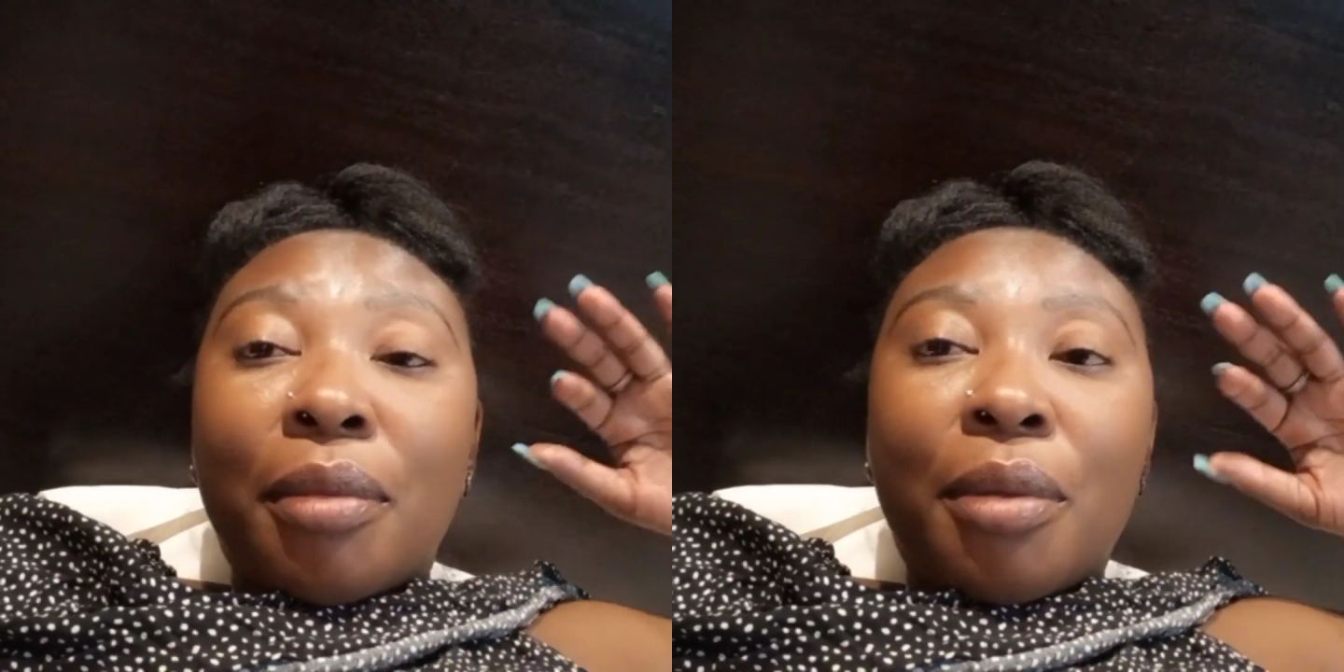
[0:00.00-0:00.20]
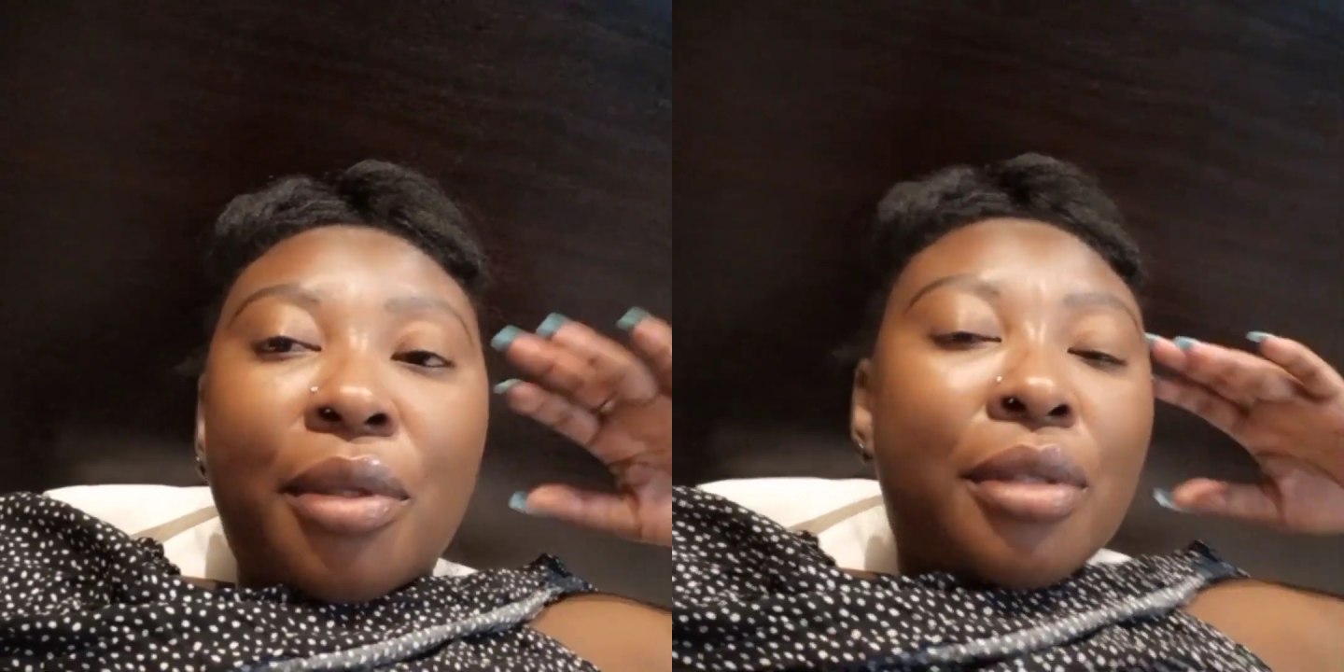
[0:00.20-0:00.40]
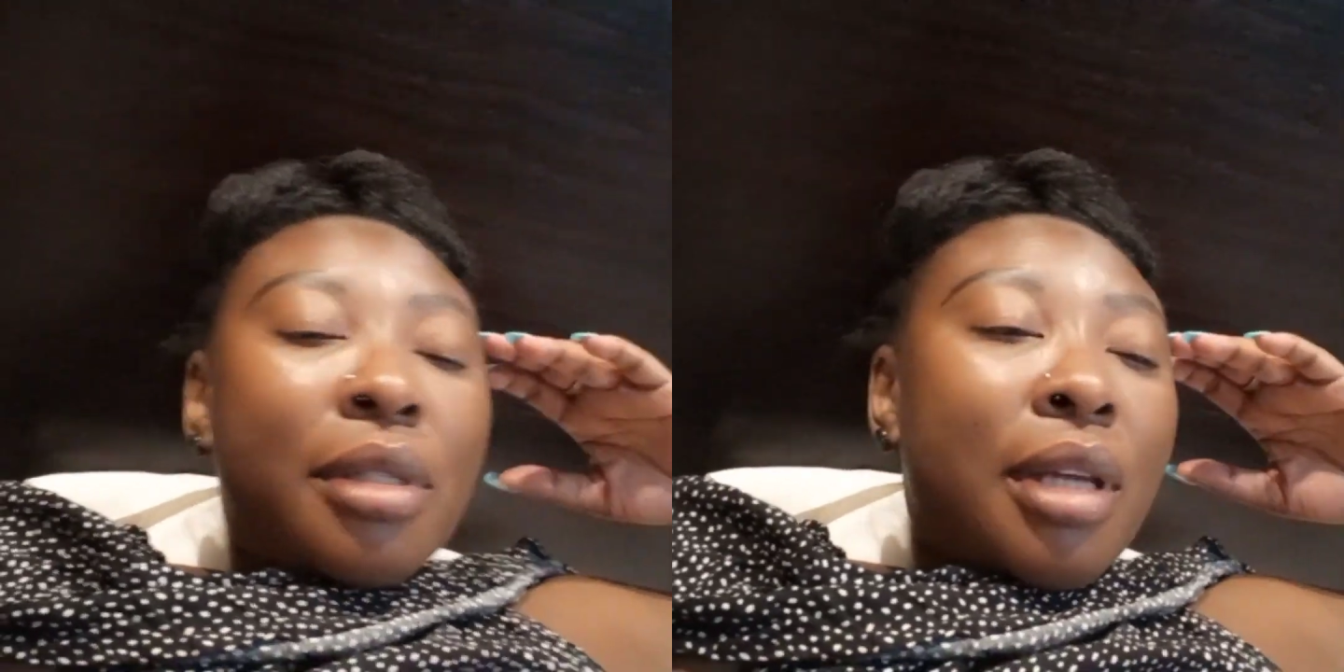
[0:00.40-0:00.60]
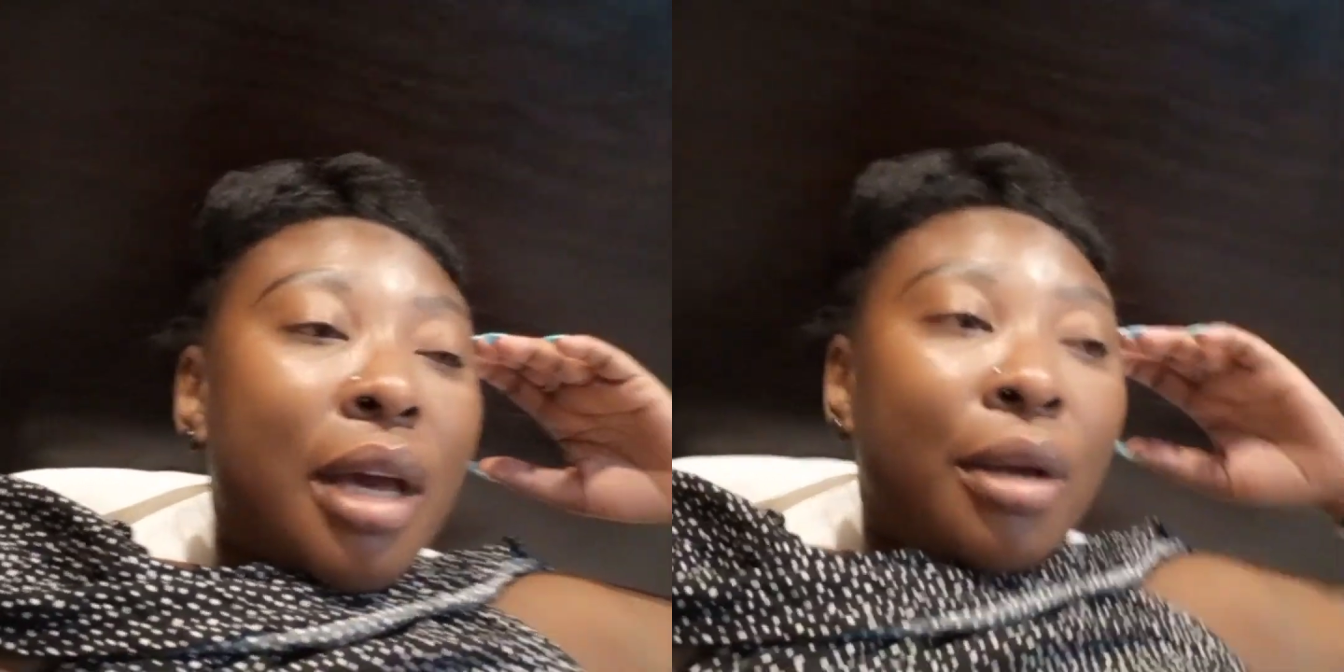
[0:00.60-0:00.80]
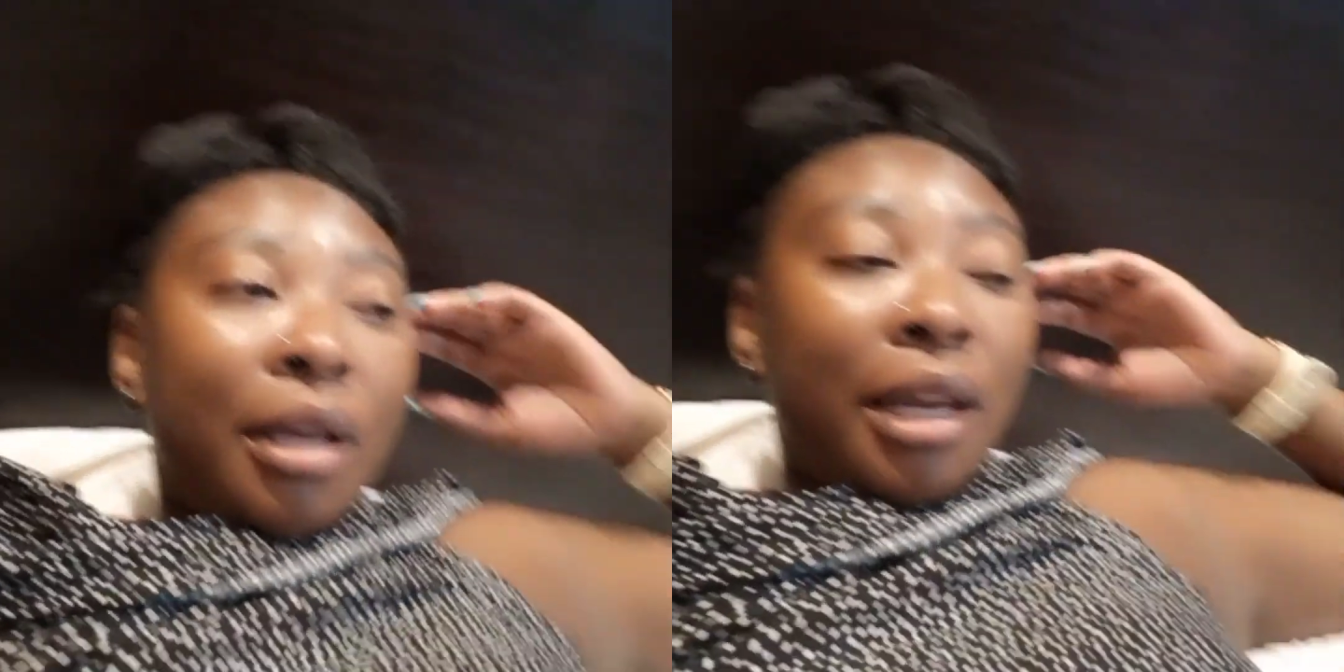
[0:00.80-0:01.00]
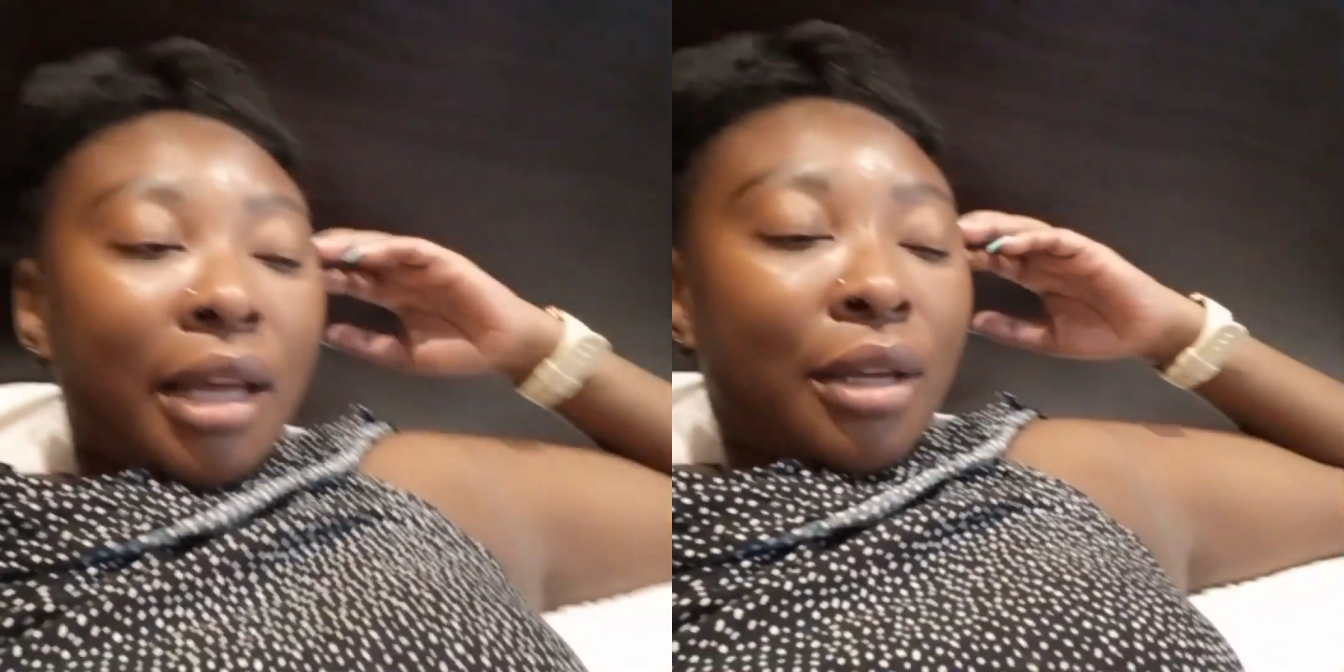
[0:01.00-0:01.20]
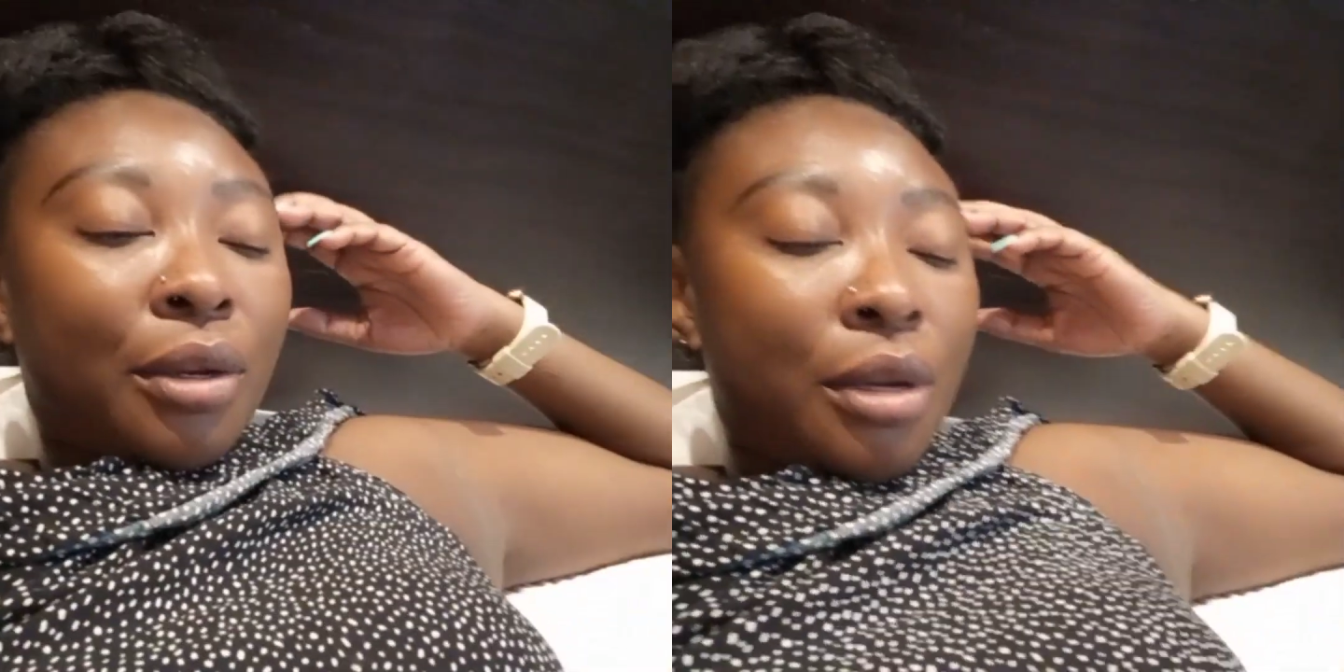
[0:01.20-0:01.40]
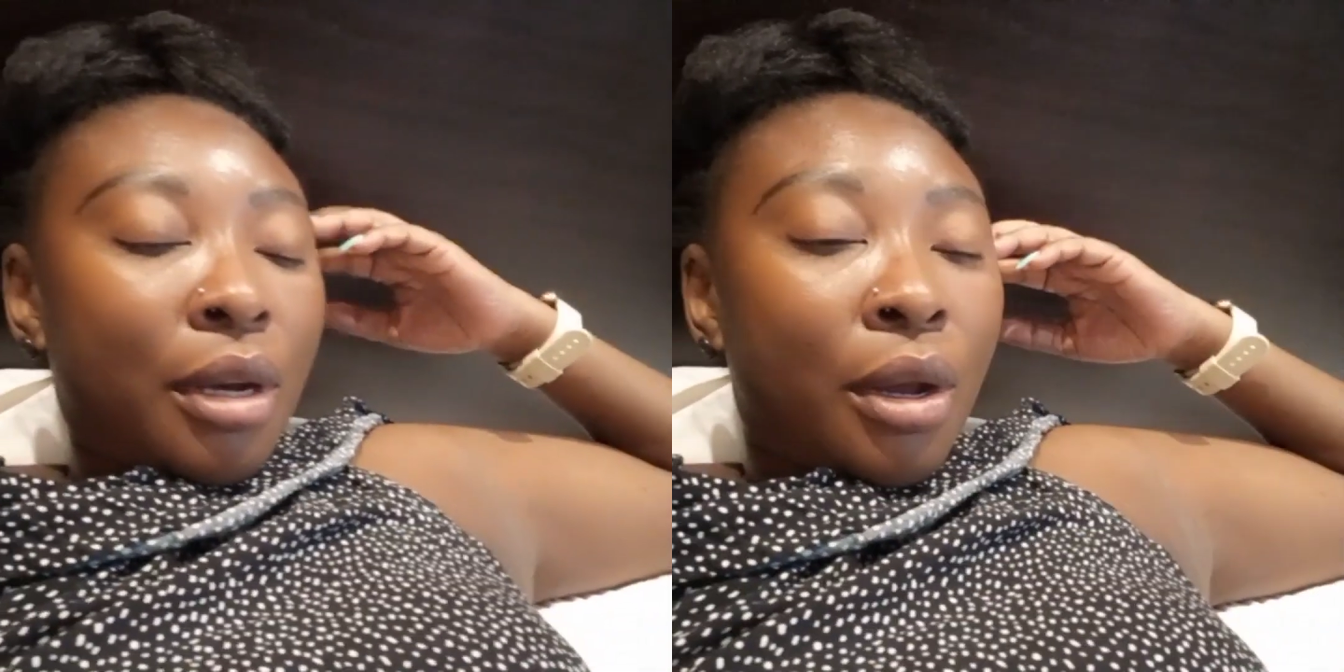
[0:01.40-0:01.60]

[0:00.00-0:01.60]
because I don't like a